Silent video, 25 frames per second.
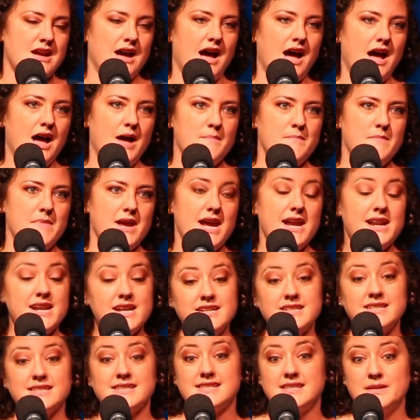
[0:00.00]
And
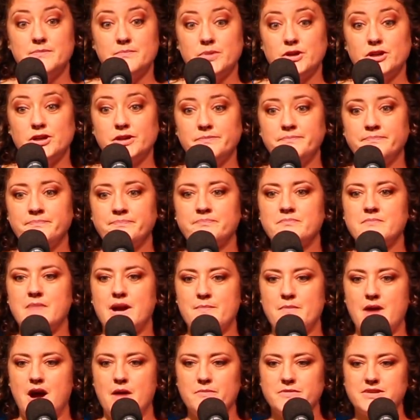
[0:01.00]
in December,
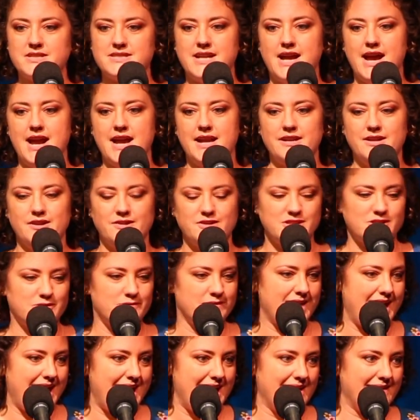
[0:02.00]
my mom was diagnosed
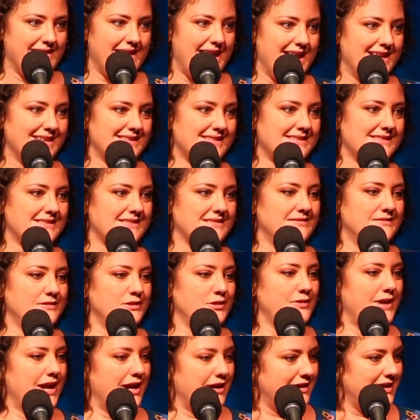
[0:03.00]
with ALS,
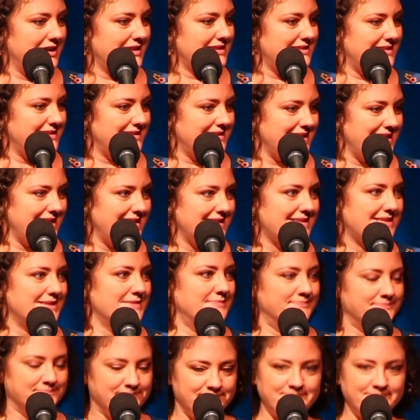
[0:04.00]
Lou Gehrig's disease.